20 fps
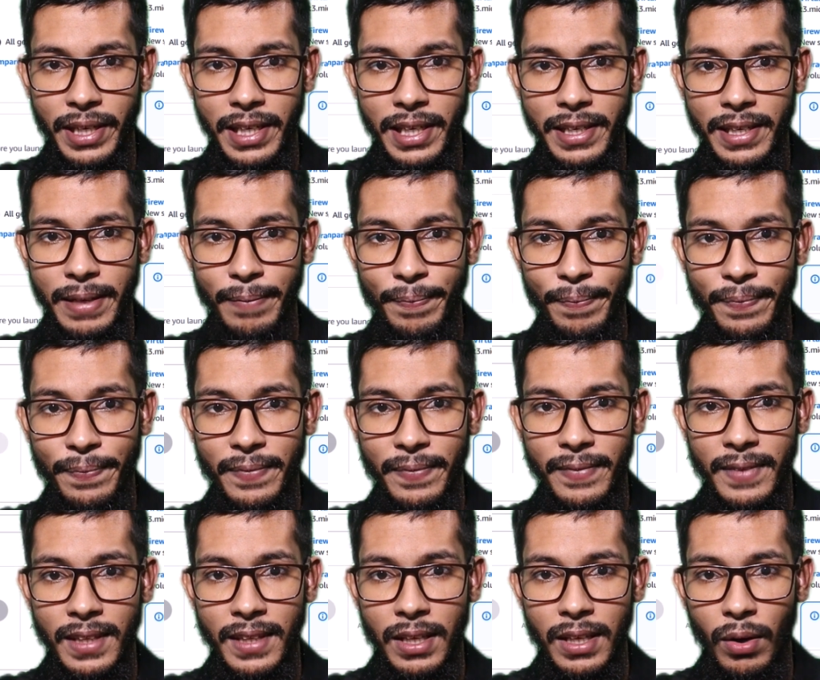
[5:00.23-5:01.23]
it.
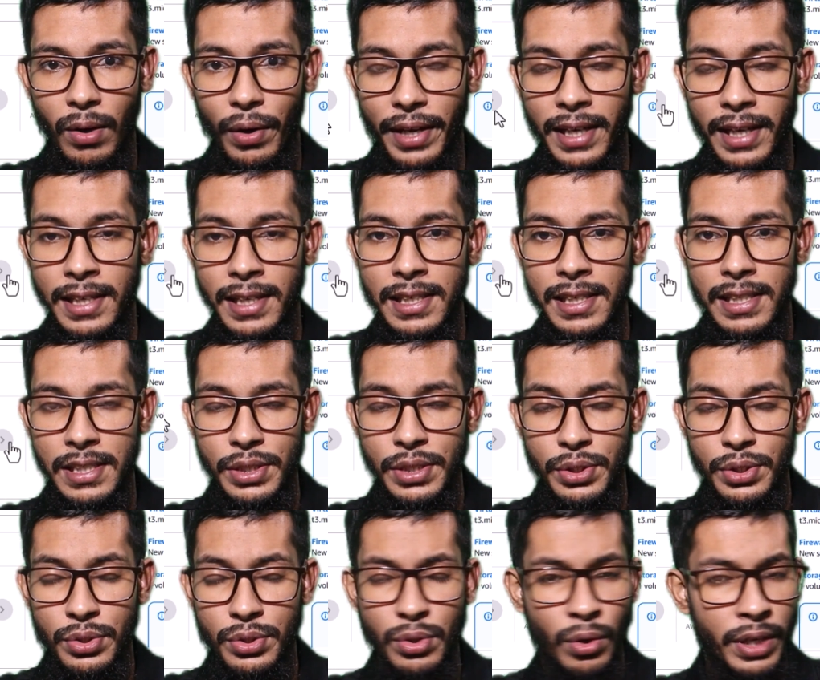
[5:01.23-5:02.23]
Okay,
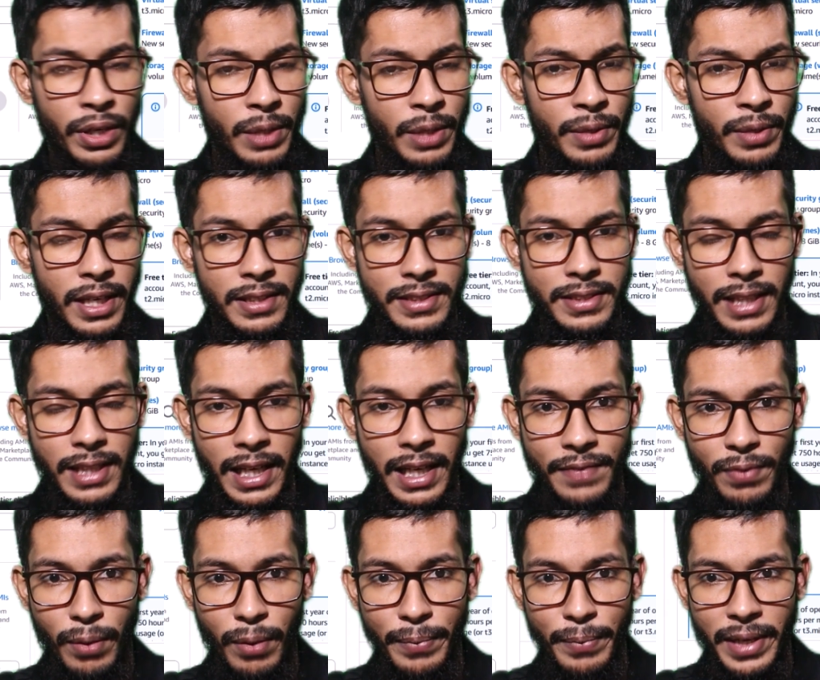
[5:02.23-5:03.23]
so you can select
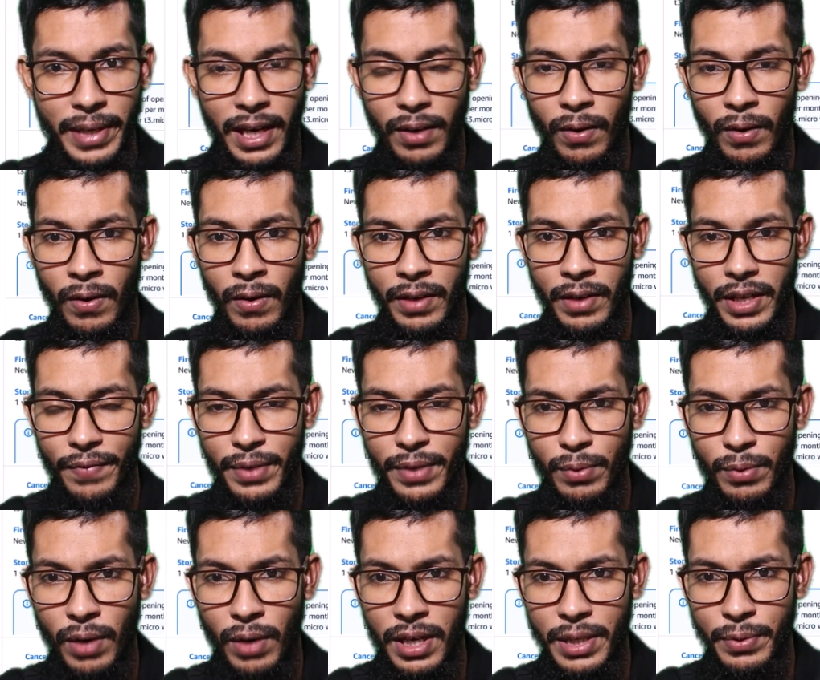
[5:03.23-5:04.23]
from here, or if you
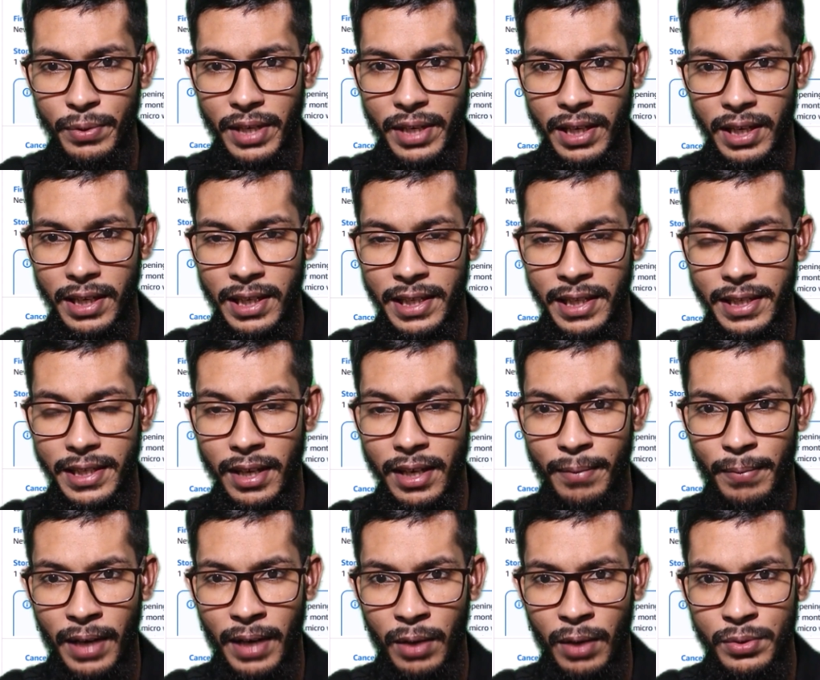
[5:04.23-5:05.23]
want you can click here
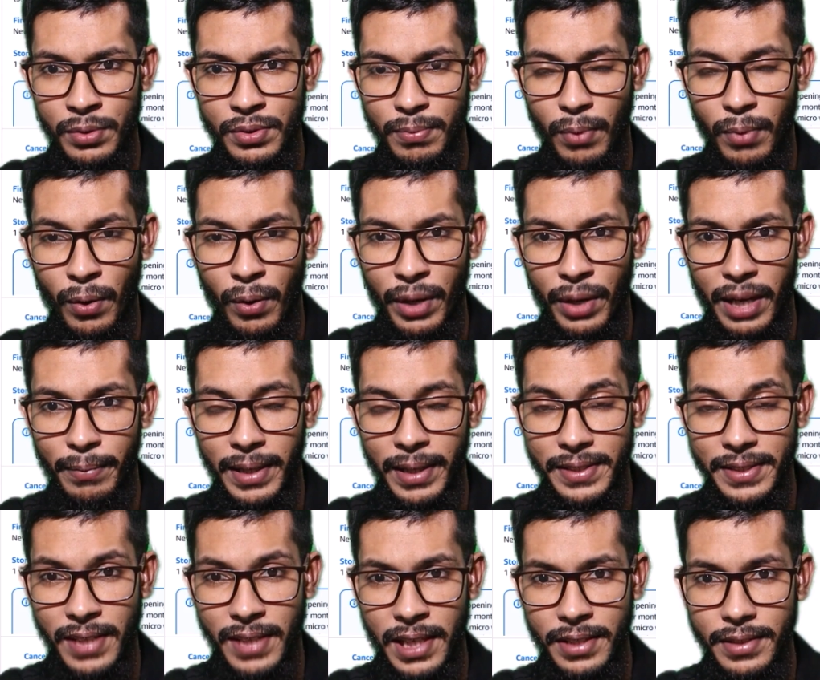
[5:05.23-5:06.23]
browse more
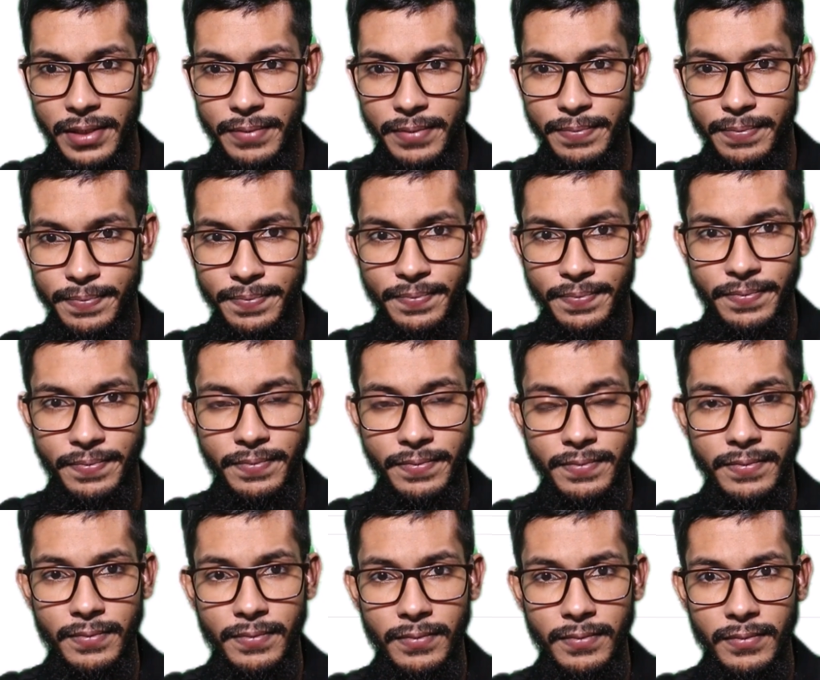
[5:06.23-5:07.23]
AMIs, right?
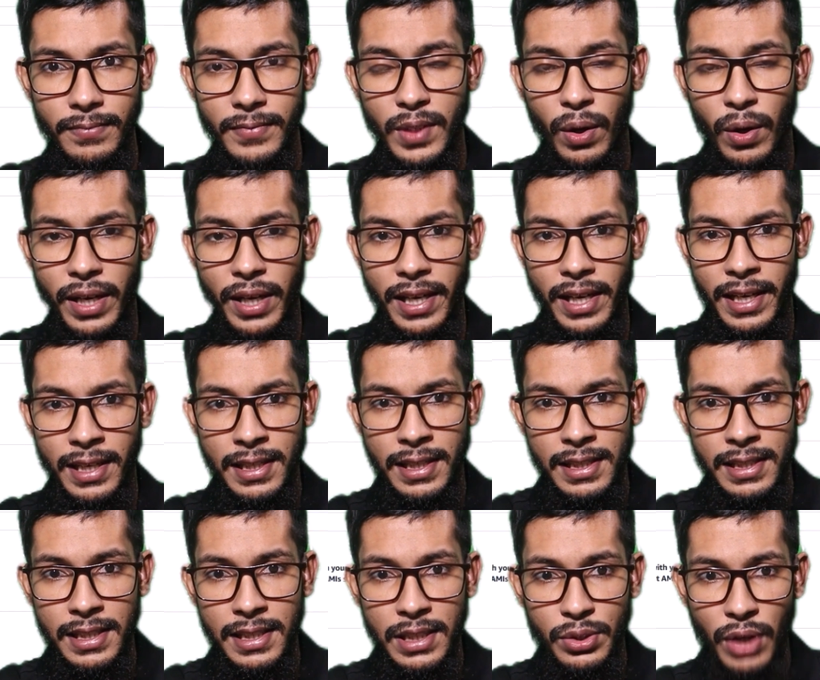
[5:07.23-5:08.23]
Okay,
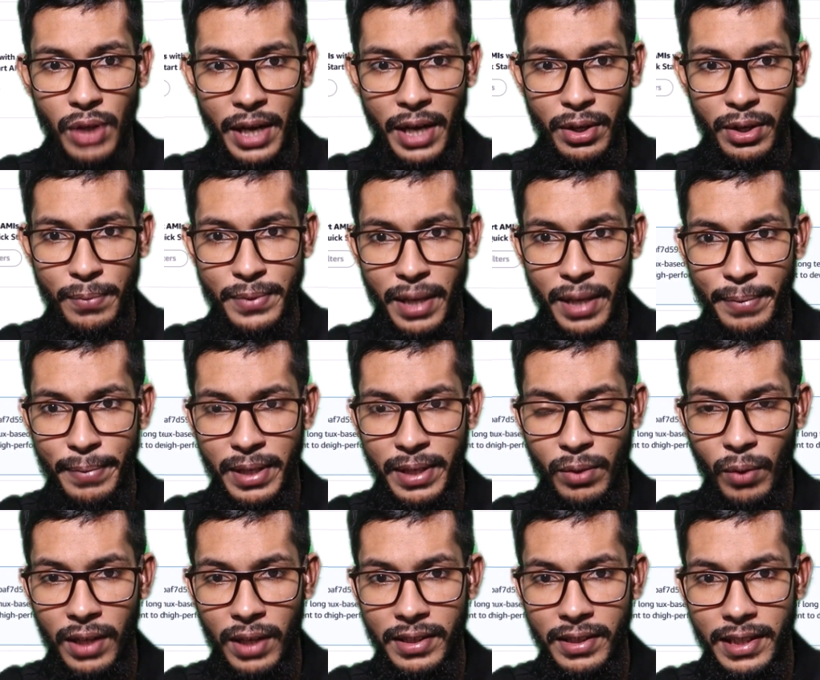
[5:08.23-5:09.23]
so are you observing
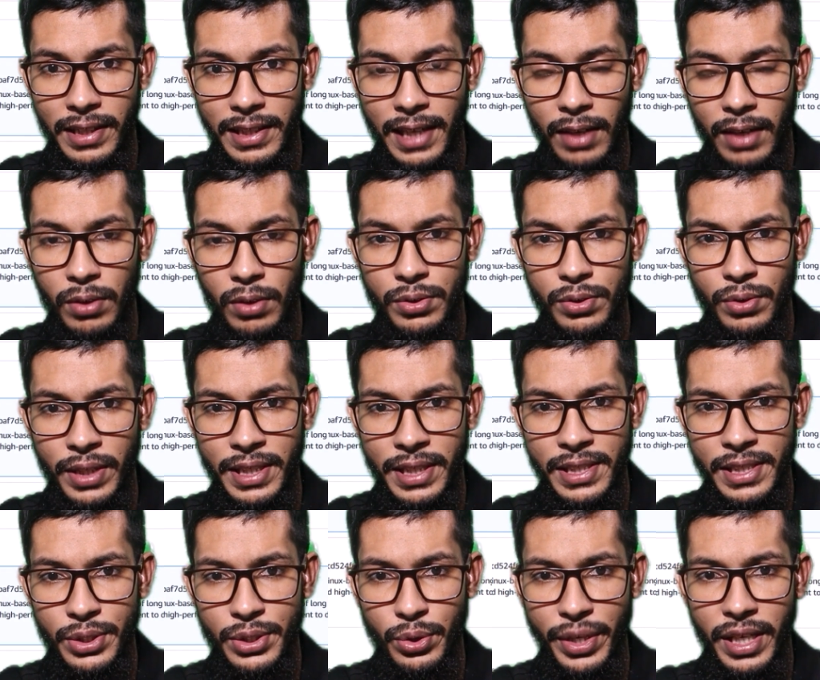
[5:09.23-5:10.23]
one thing here also? It
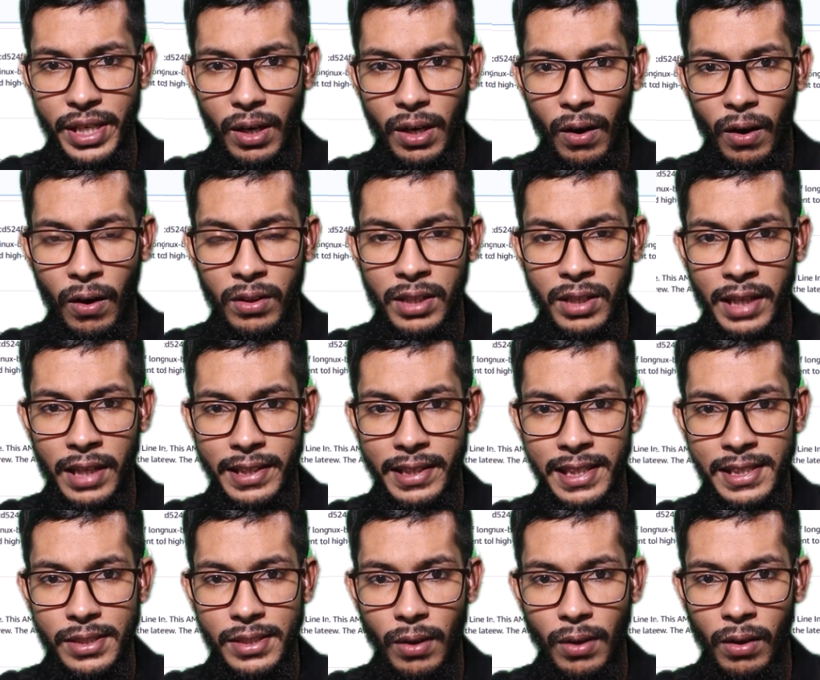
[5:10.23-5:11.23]
is showing all the
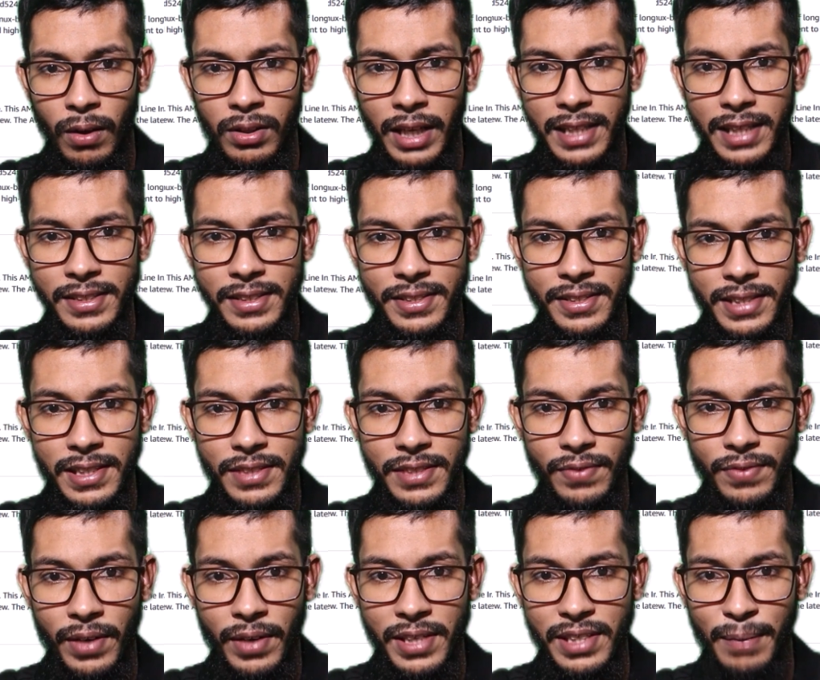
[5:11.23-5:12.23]
things, all the instance.
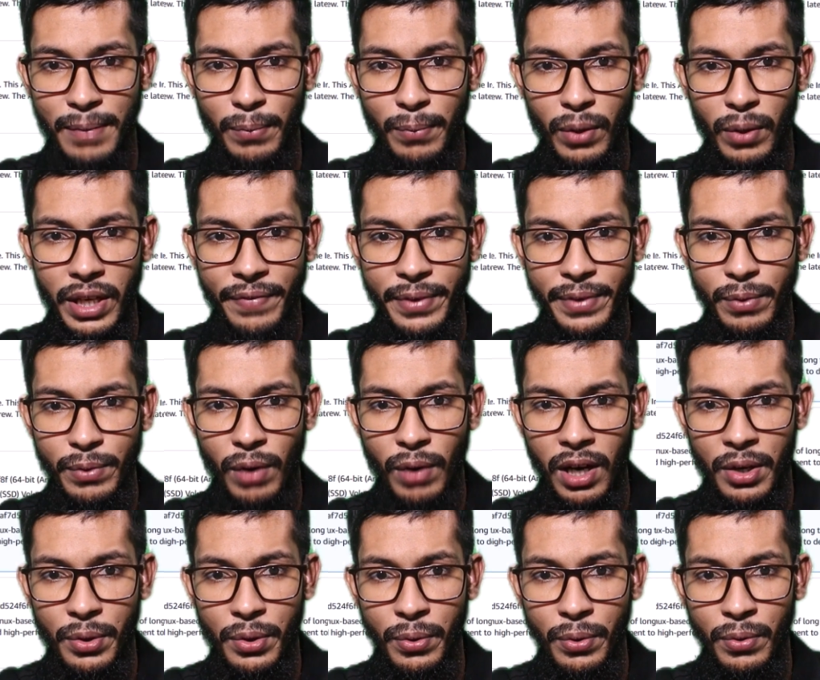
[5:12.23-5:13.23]
For example, if you
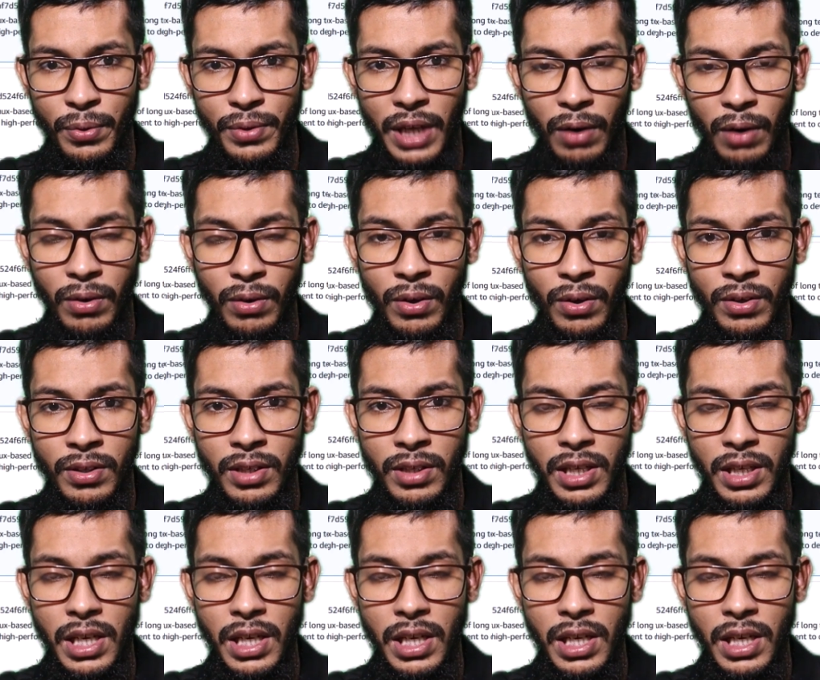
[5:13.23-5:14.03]
want to download,